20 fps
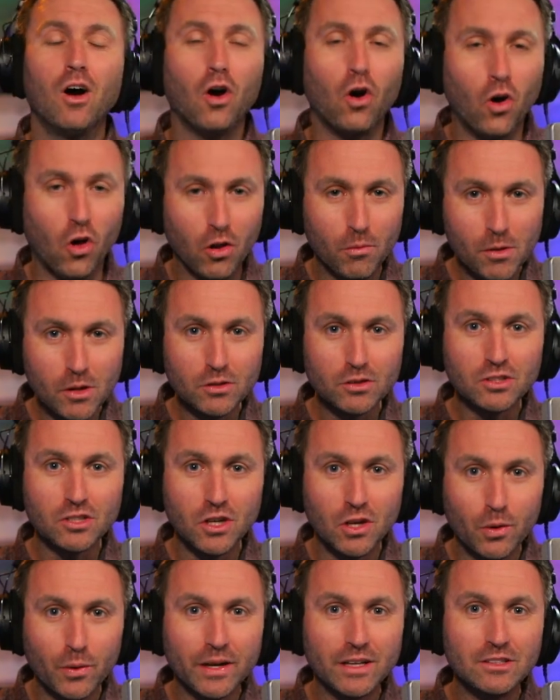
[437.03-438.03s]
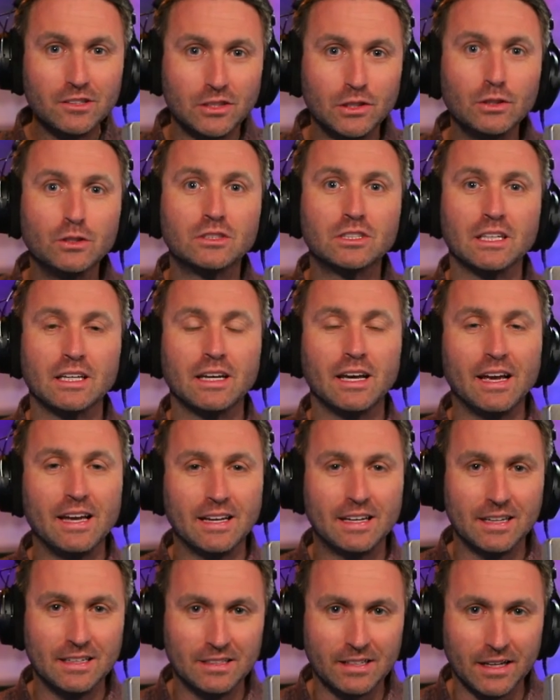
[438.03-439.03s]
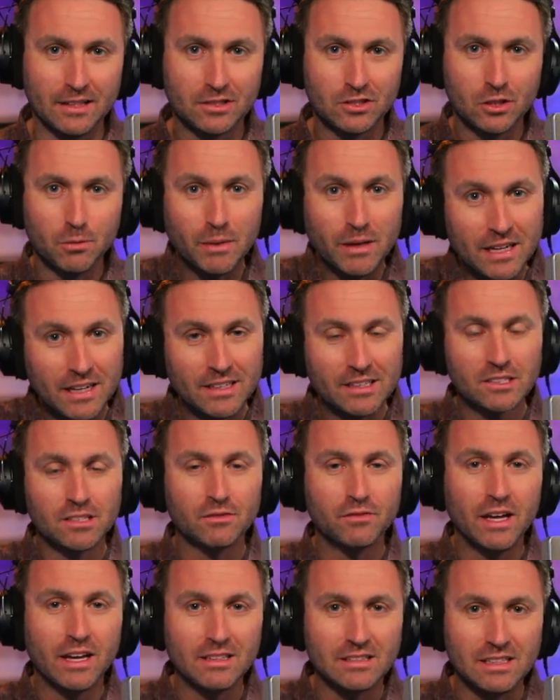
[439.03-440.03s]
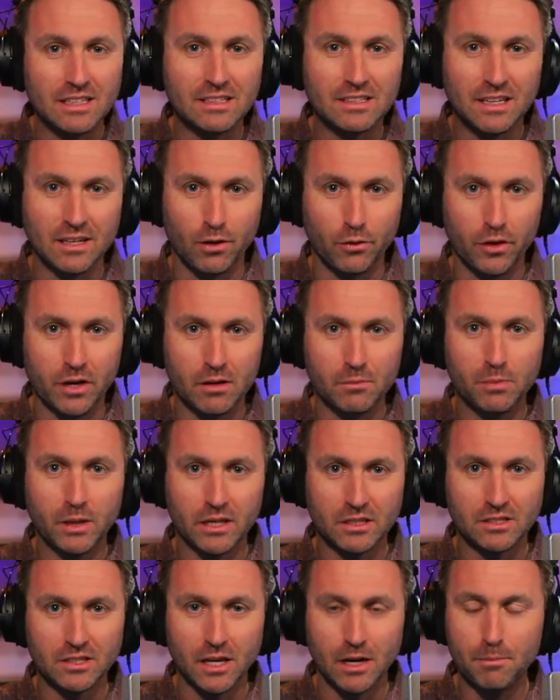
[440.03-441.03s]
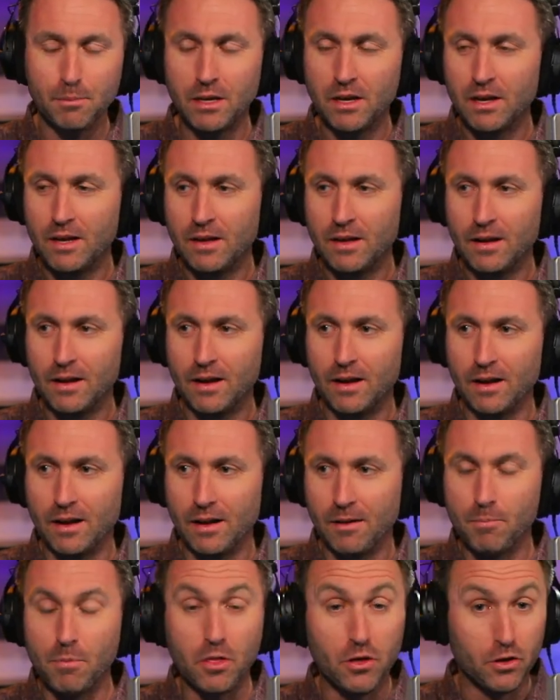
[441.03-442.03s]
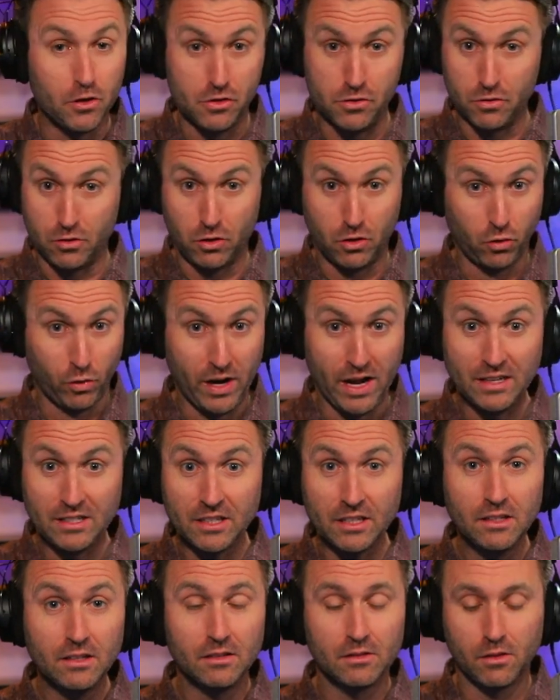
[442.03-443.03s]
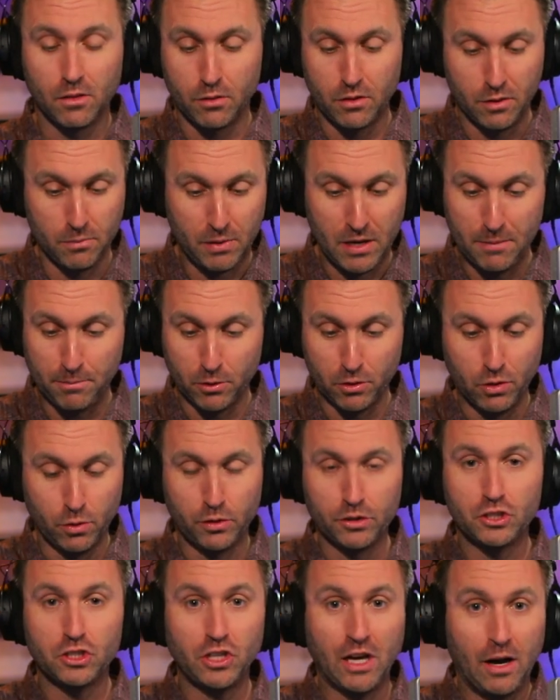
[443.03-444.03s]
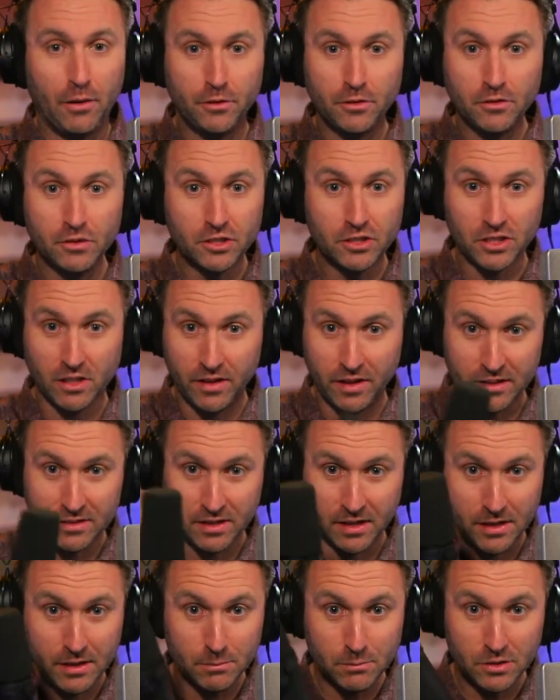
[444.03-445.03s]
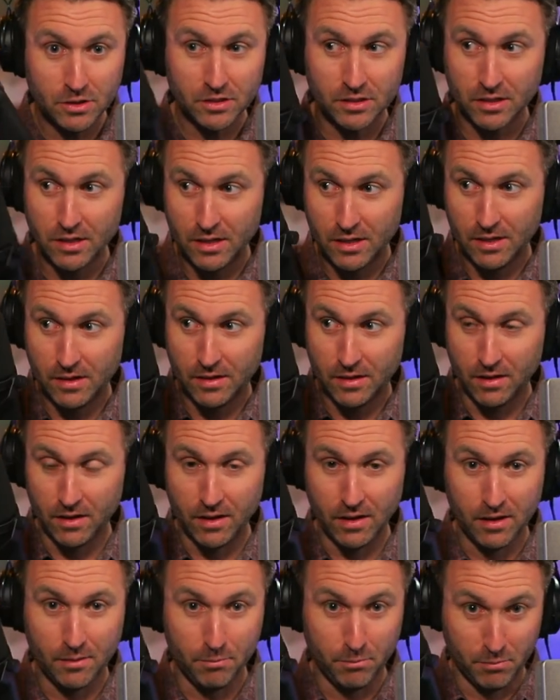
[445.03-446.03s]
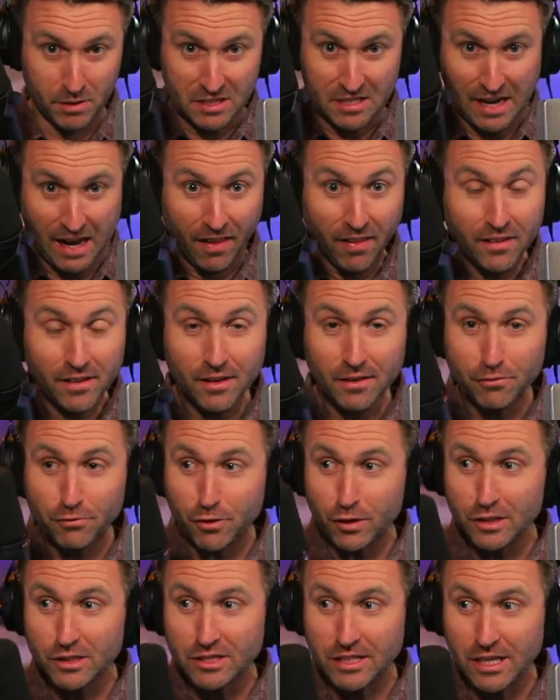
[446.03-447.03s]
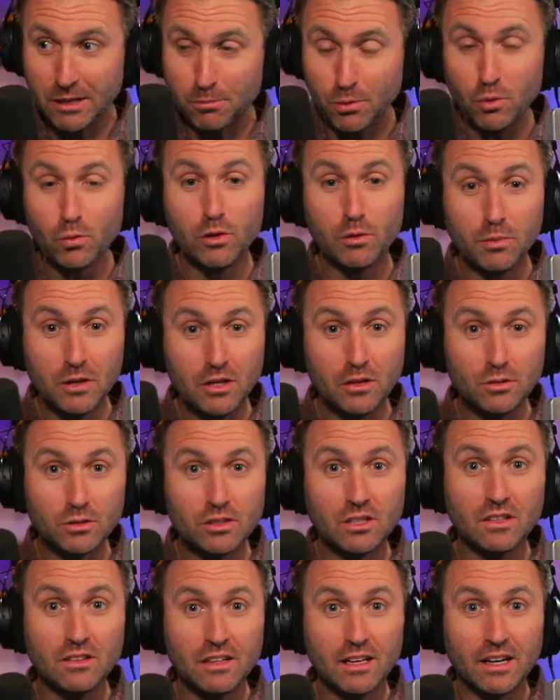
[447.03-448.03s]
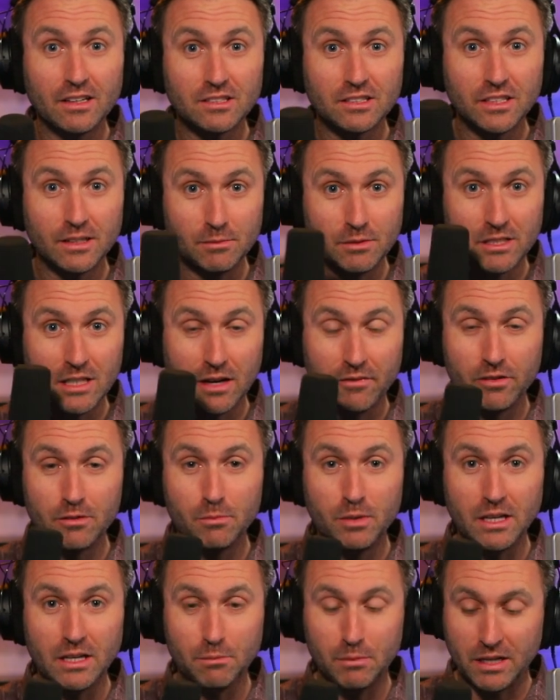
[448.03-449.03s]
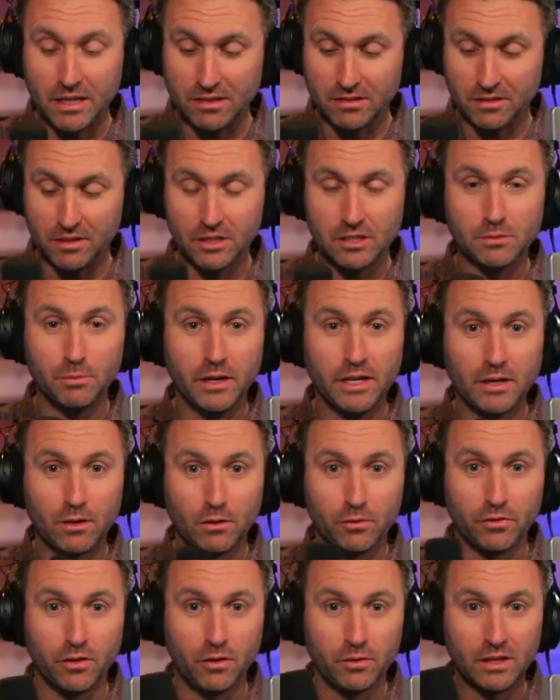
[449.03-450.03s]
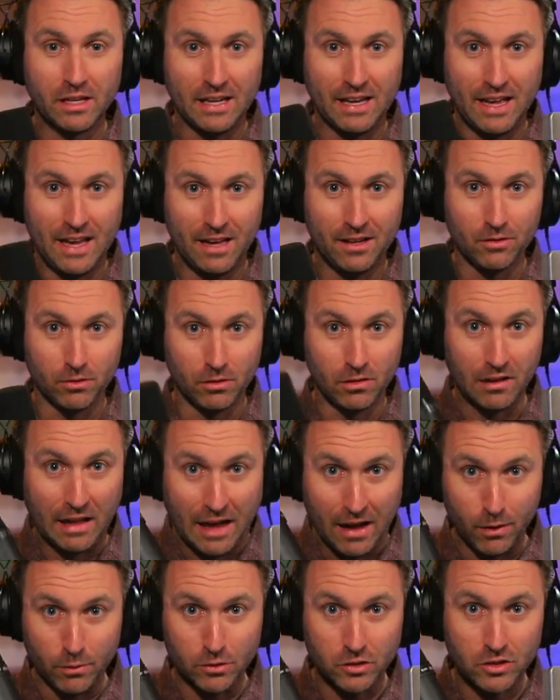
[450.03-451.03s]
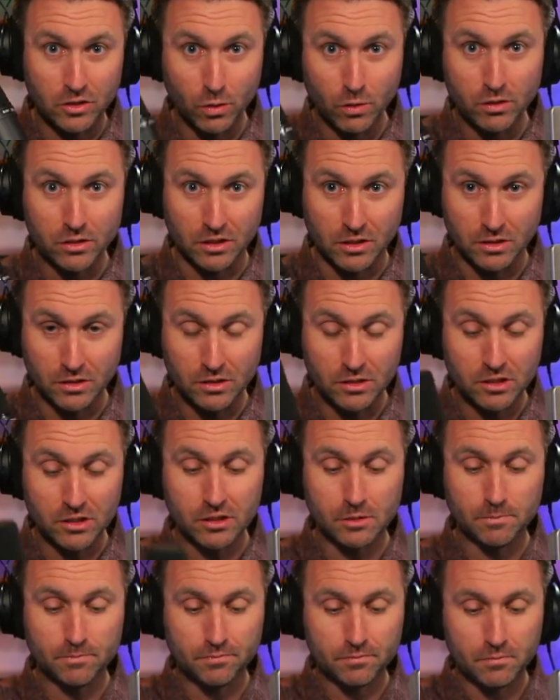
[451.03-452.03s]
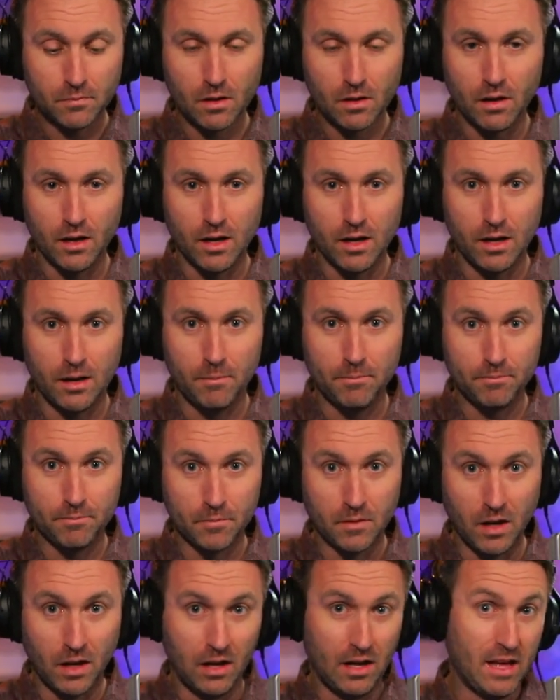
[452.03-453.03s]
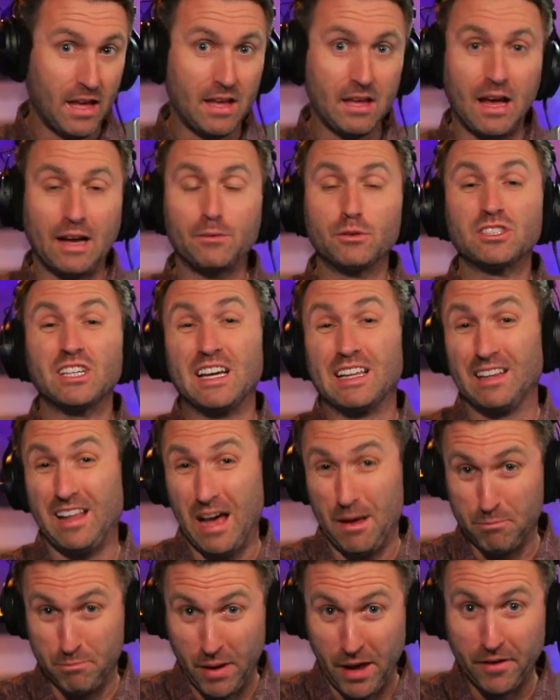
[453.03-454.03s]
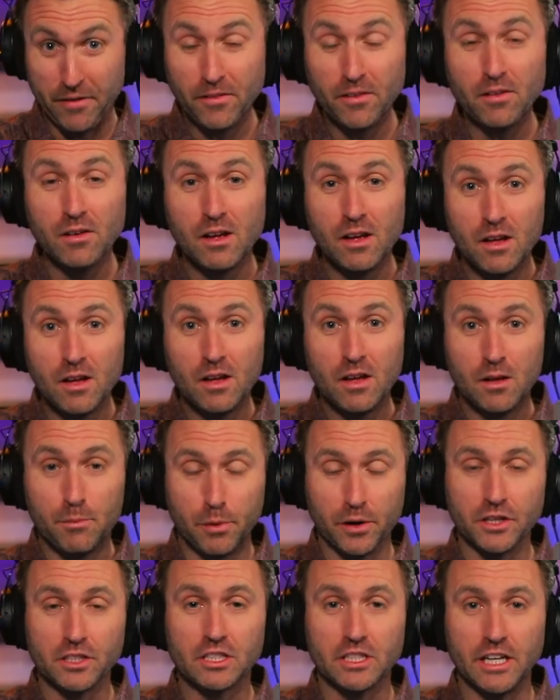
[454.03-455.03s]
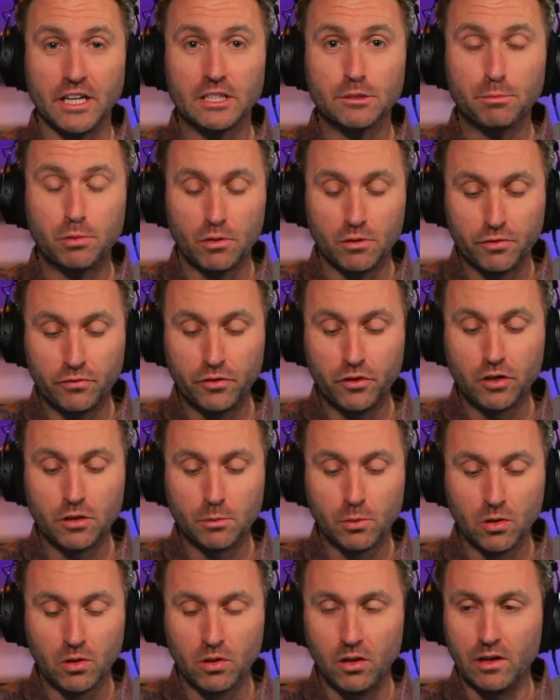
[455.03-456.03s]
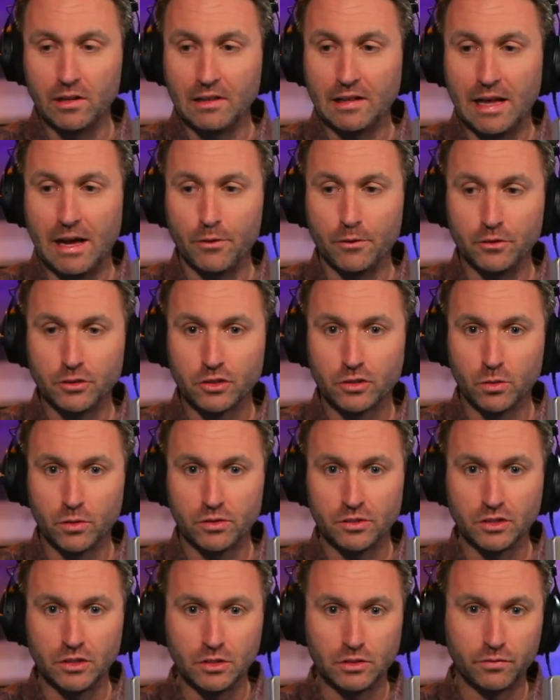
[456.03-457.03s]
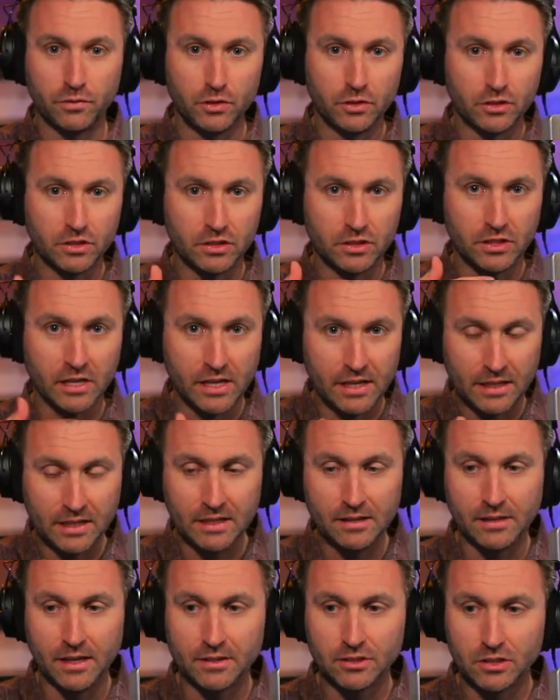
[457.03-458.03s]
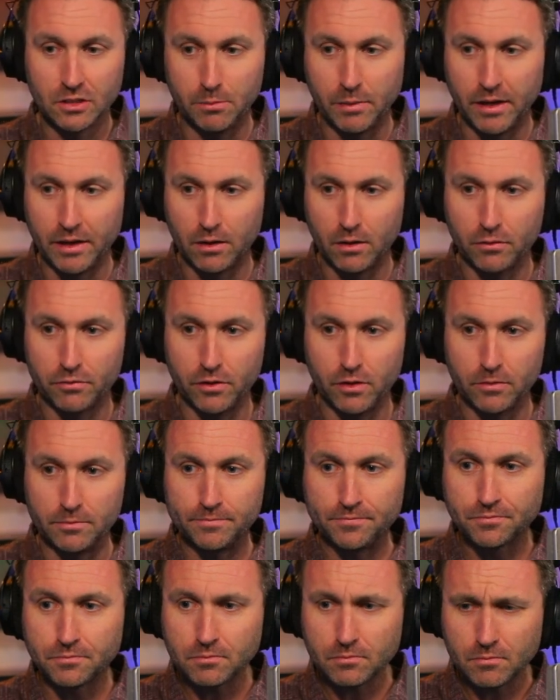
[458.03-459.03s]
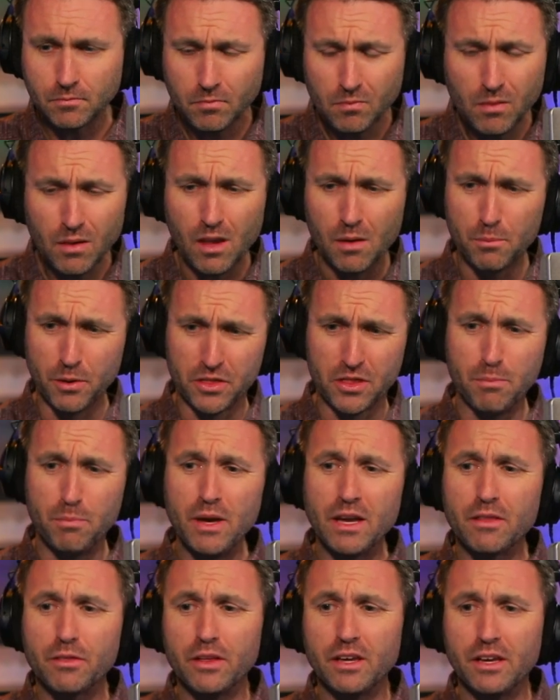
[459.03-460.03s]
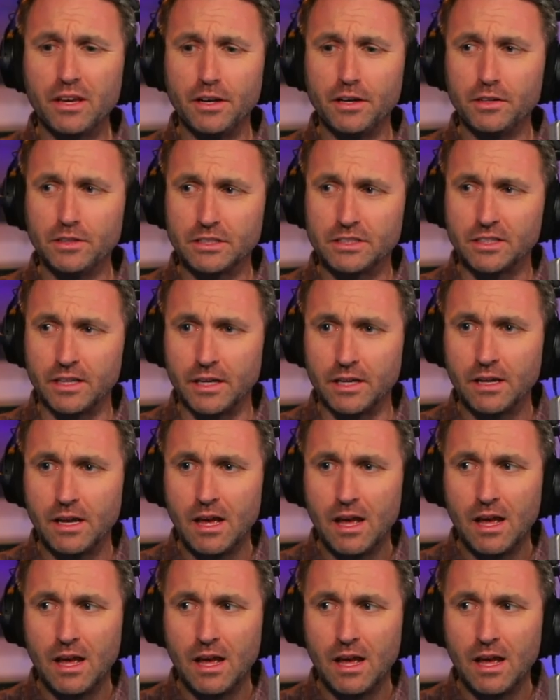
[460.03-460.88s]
always using a condenser because of that detail that it picks up. Granted, people who are shouters a lot of times, Metallica, for example, will be using the SM7B because this microphone can handle loud sources. I would say a lot better, but it's preferable on louder sources versus a condenser microphone. But the big thing here is that